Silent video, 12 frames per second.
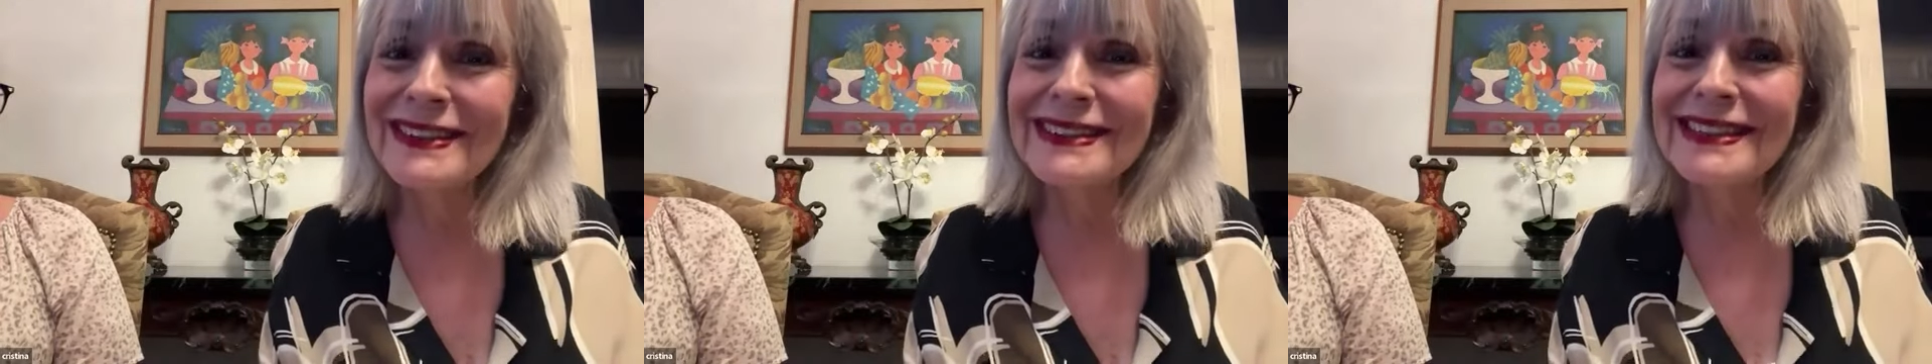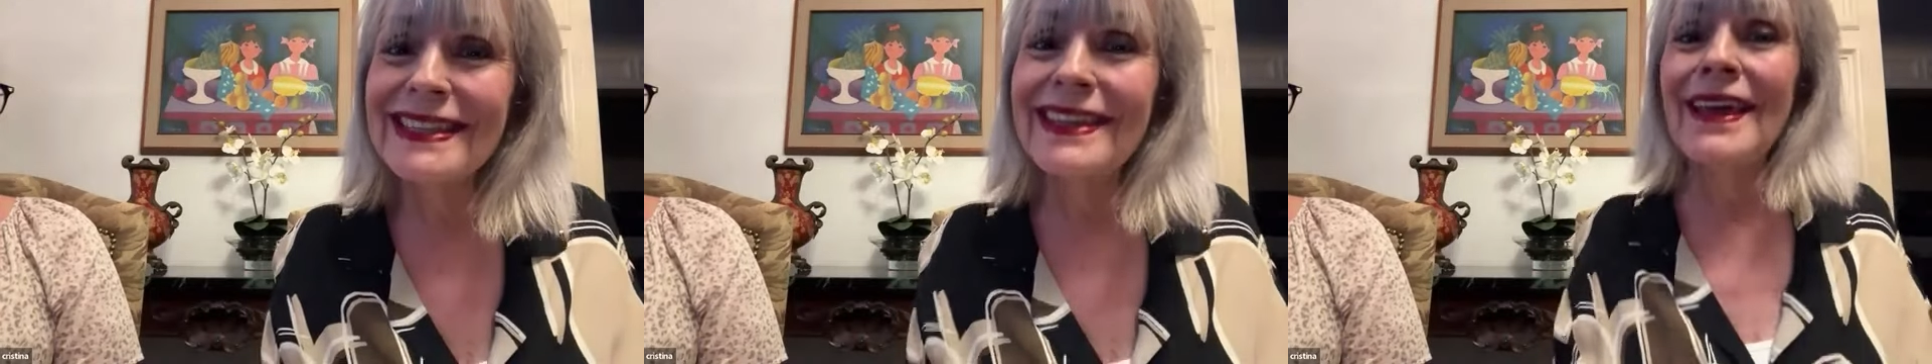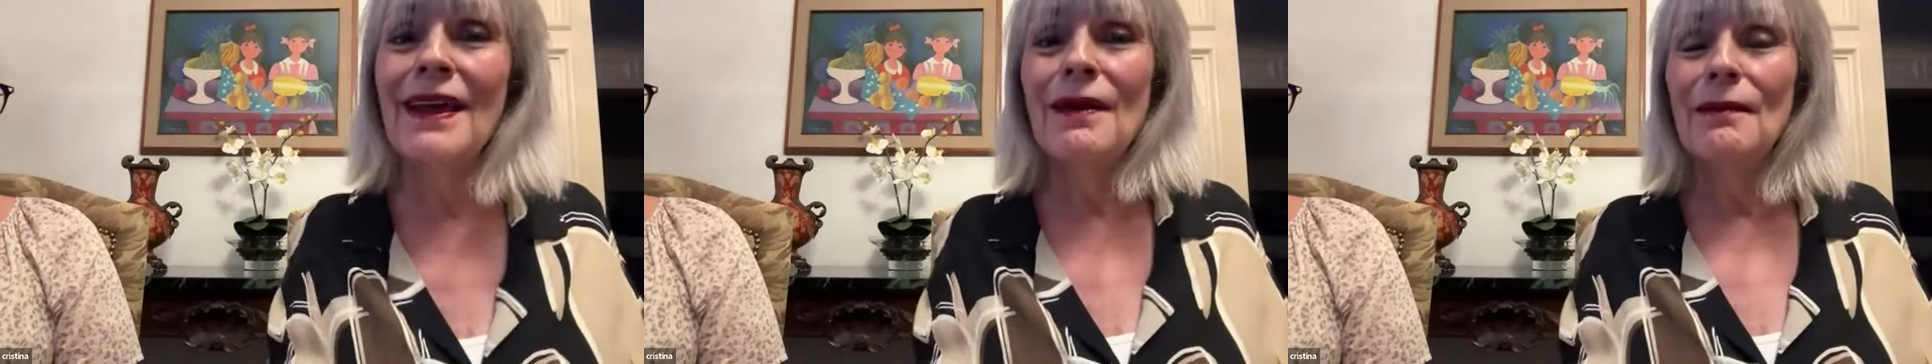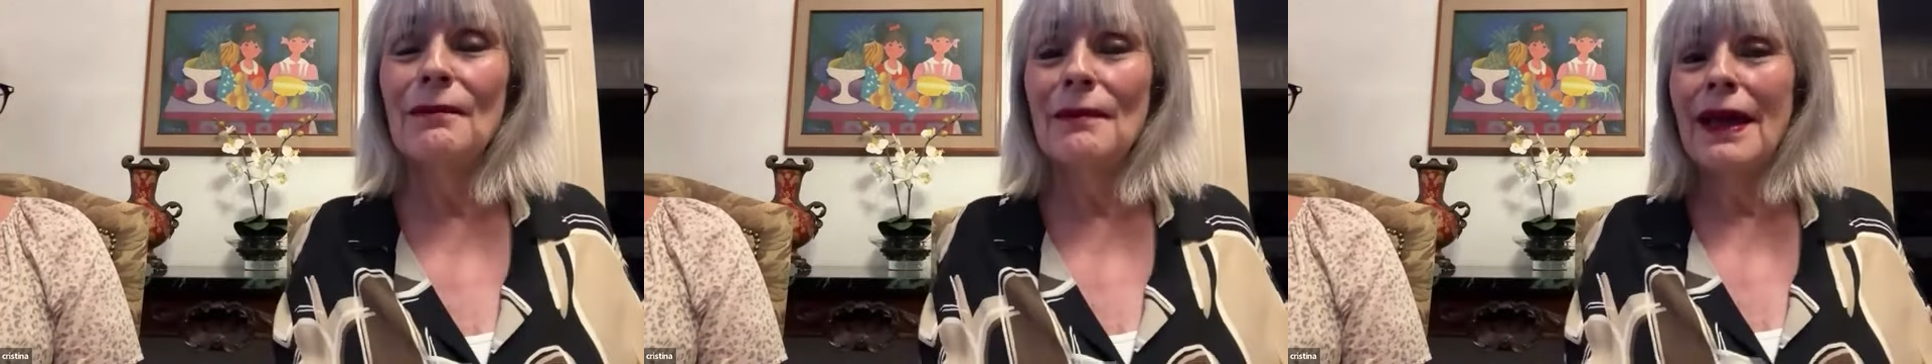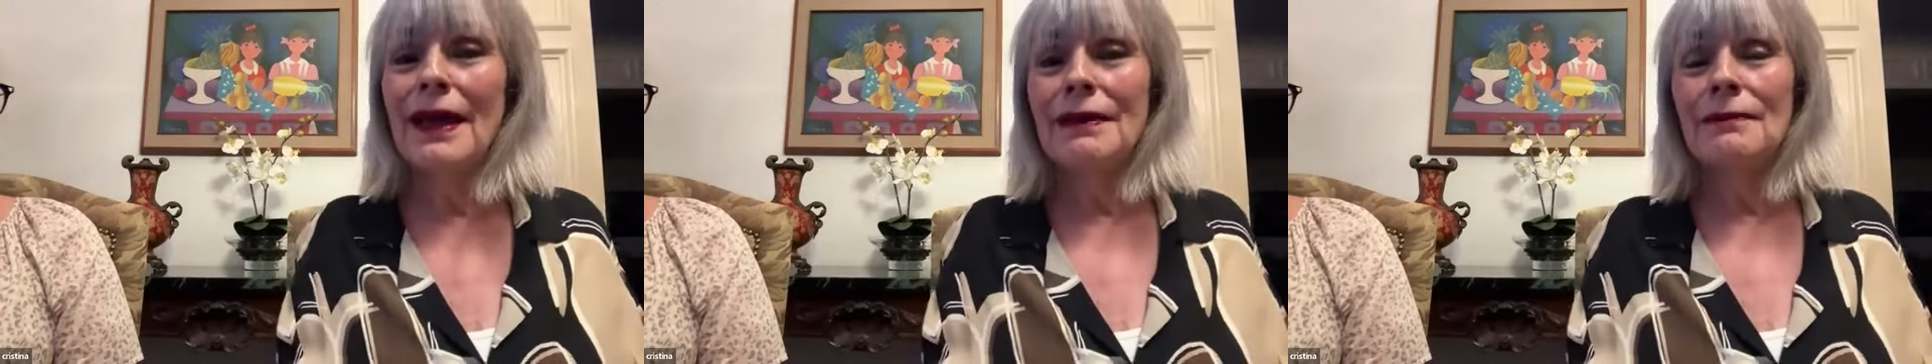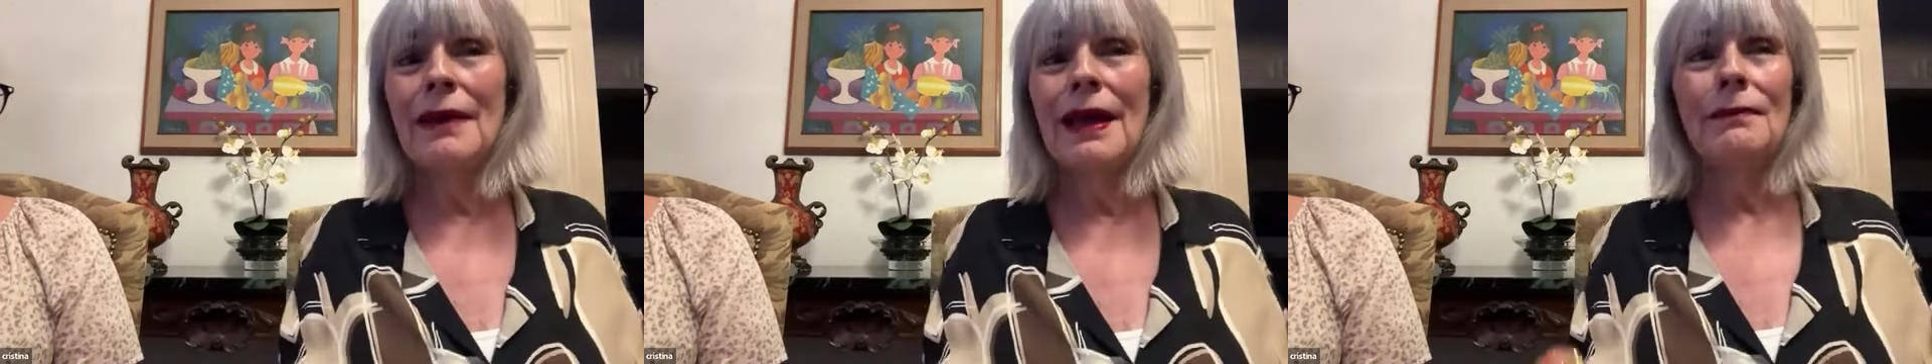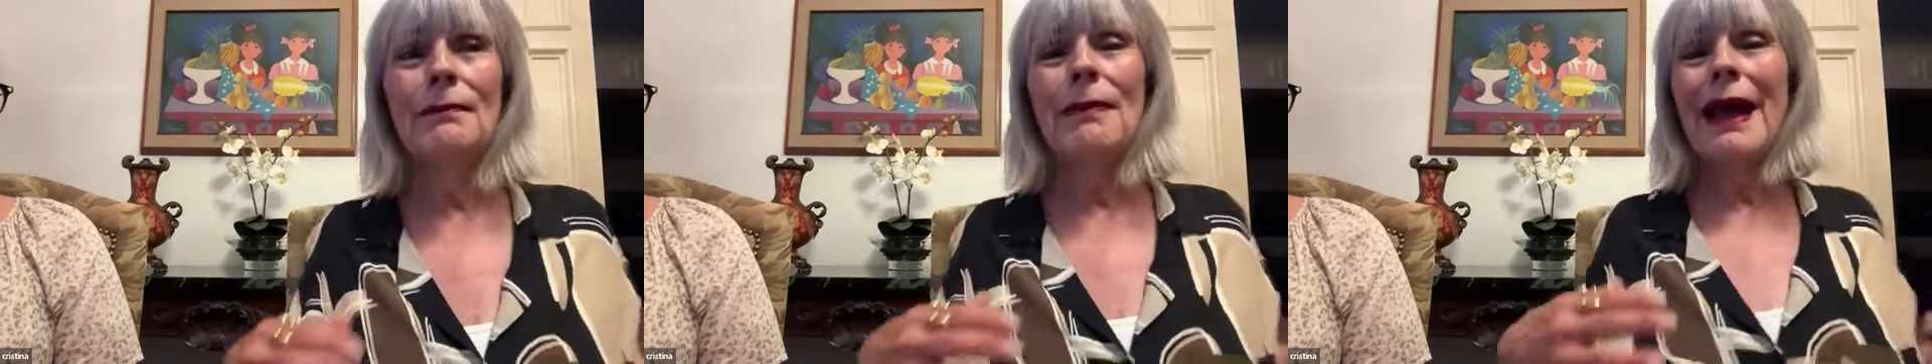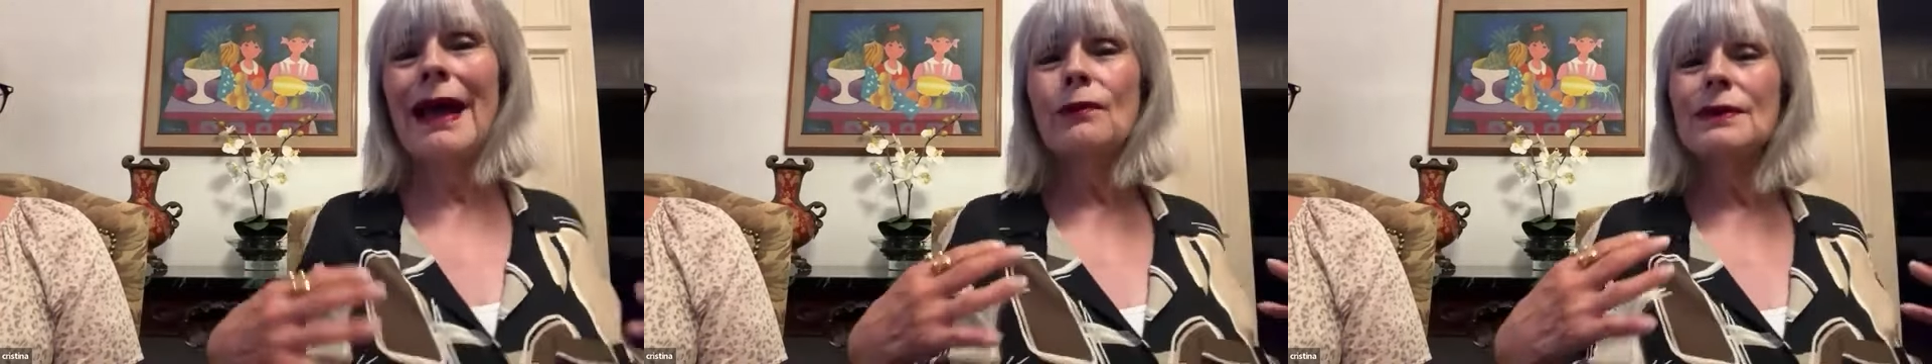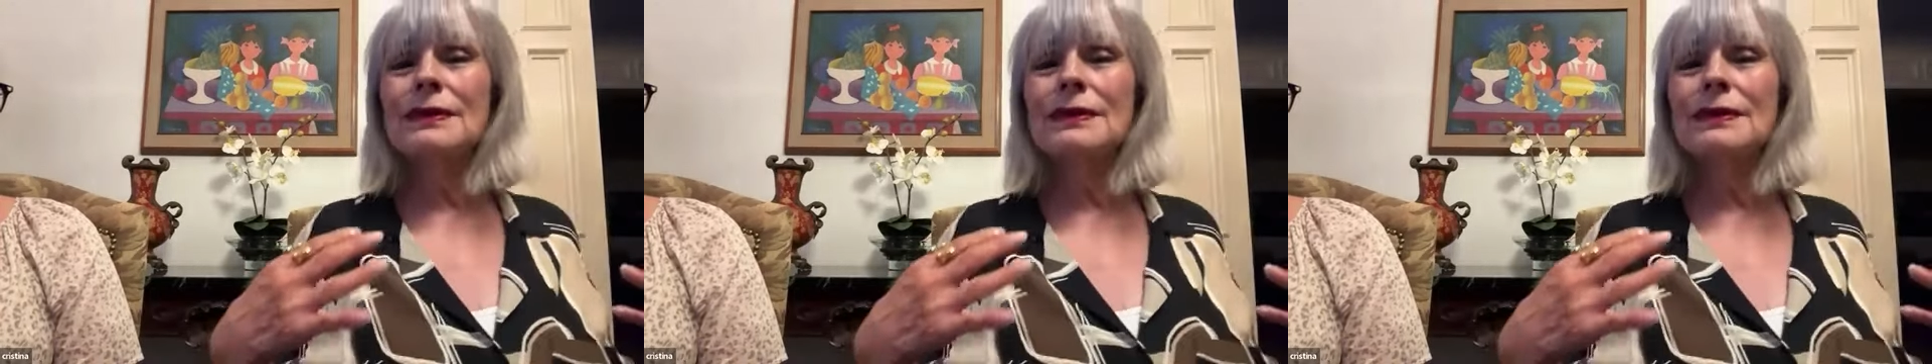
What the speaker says: See, my back